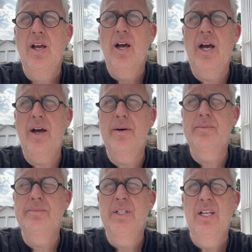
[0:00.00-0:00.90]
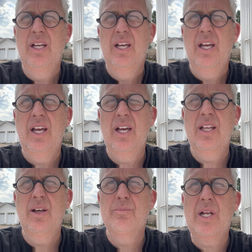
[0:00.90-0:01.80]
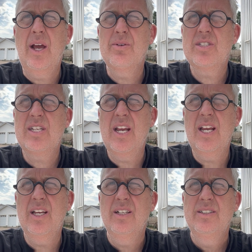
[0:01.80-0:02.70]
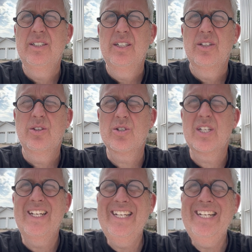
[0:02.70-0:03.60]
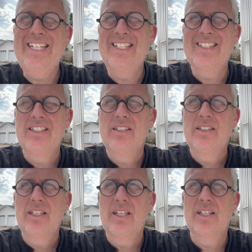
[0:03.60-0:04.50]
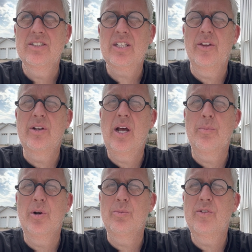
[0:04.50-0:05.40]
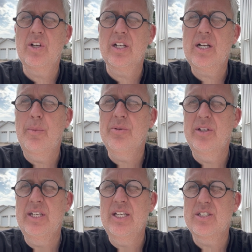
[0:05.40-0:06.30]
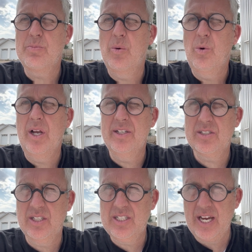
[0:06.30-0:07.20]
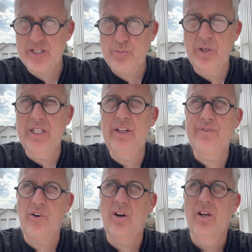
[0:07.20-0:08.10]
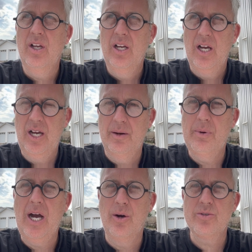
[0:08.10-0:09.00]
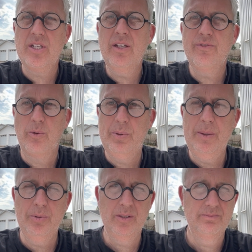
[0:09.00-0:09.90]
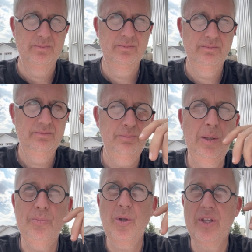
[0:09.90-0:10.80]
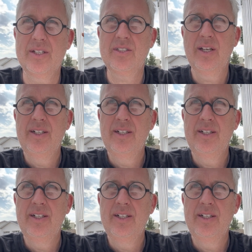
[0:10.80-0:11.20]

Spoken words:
I would say there's a need in Southern Alberta. We've got a couple of needs, but one is a desperate need for housing for people that's